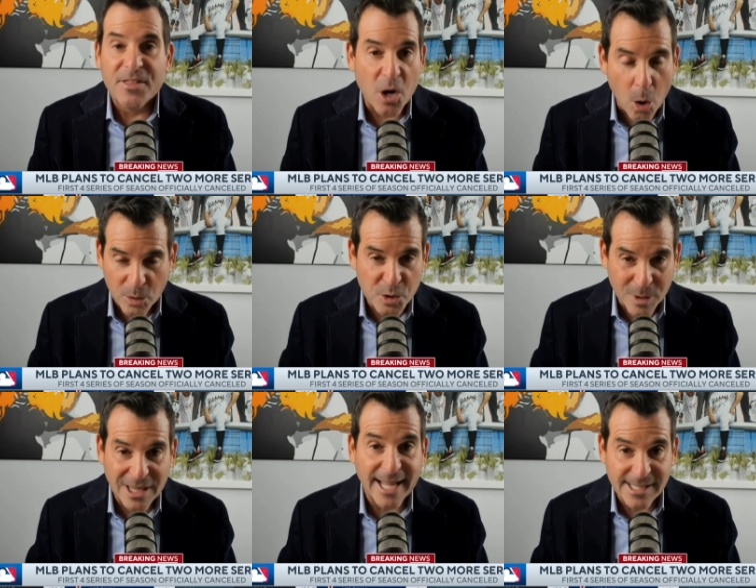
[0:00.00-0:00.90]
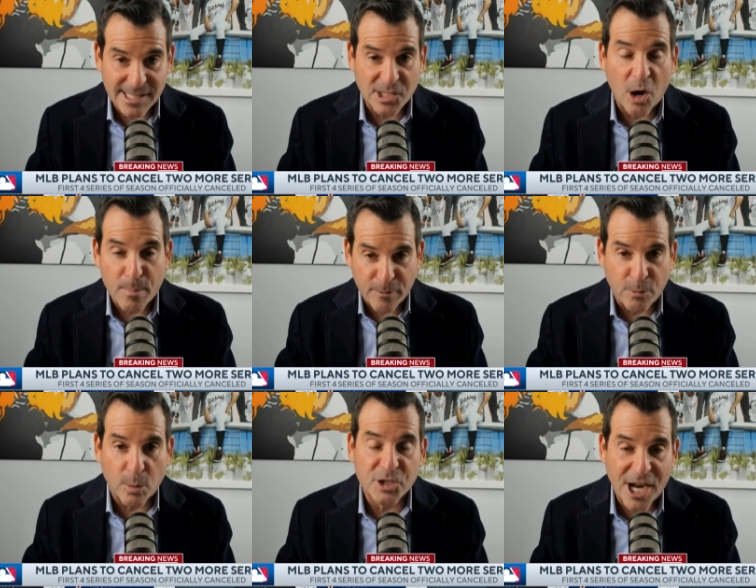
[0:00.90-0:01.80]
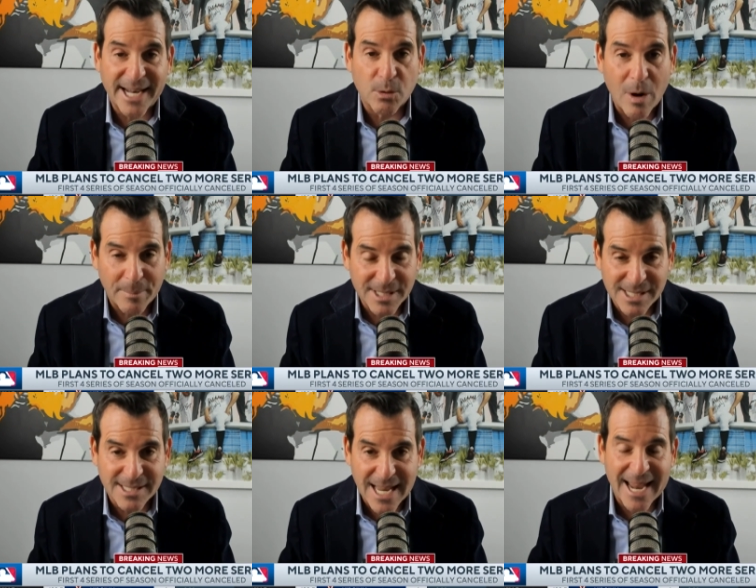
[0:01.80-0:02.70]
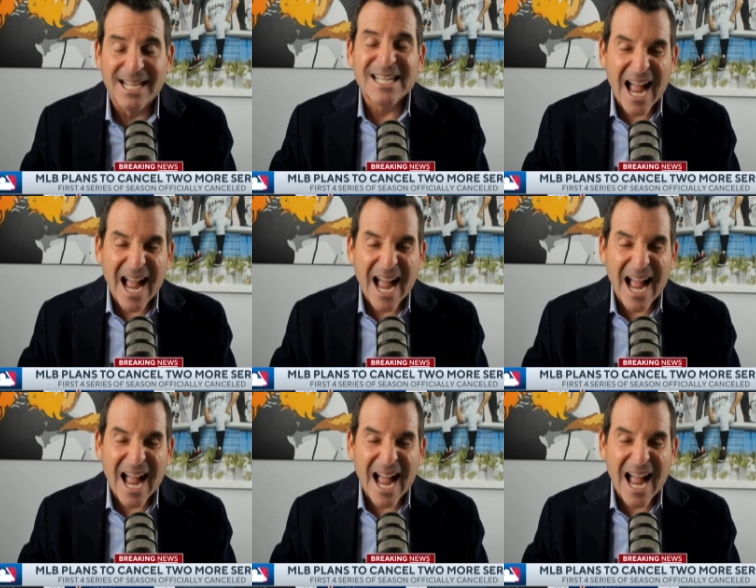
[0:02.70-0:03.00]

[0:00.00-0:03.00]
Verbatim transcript: The owners would like to start before Jackie Robinson Day.